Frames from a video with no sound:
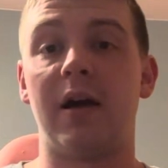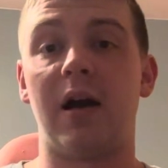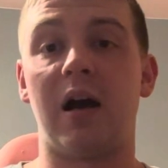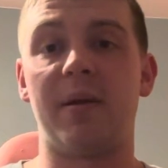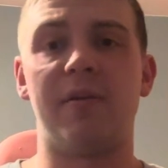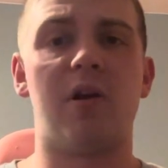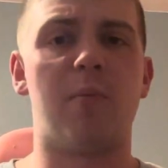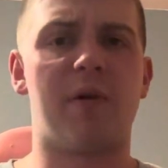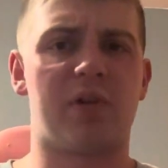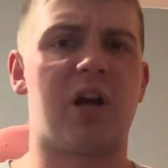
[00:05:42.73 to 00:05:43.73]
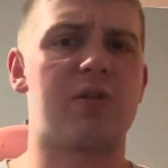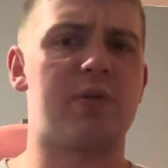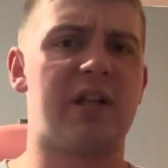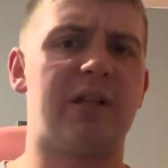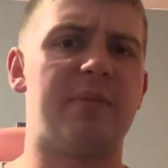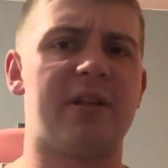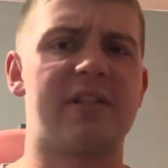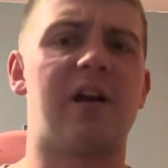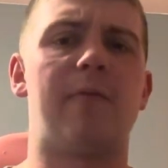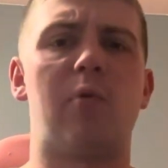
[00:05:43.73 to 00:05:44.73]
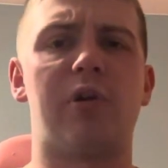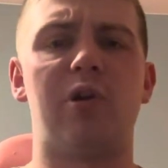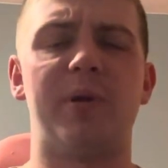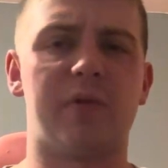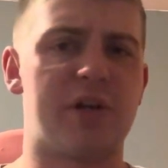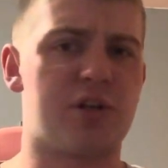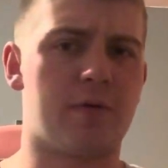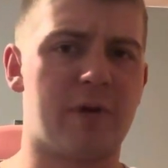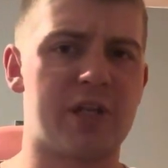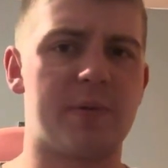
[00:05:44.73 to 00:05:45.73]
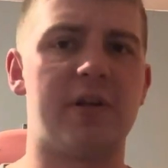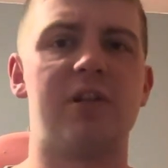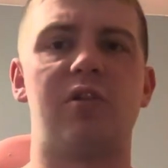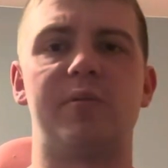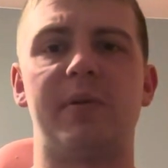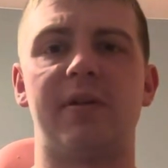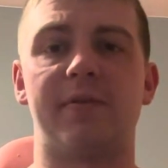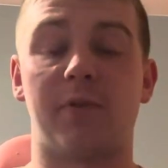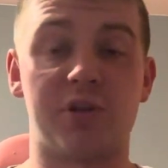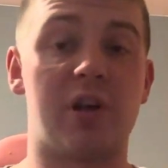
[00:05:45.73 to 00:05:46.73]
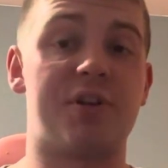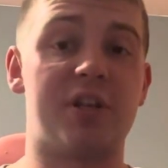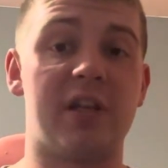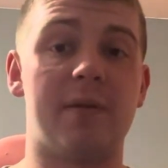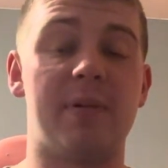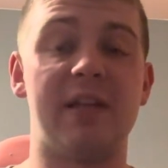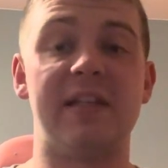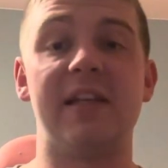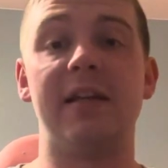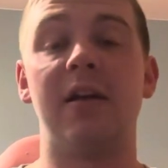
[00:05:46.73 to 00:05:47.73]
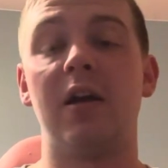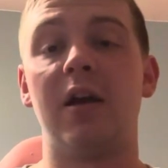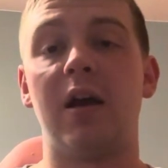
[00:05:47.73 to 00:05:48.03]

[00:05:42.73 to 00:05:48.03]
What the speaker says: Marvin Cox will technically be a sophomore. He'll be a redshirt freshman, so it'll be his first year actually getting PT.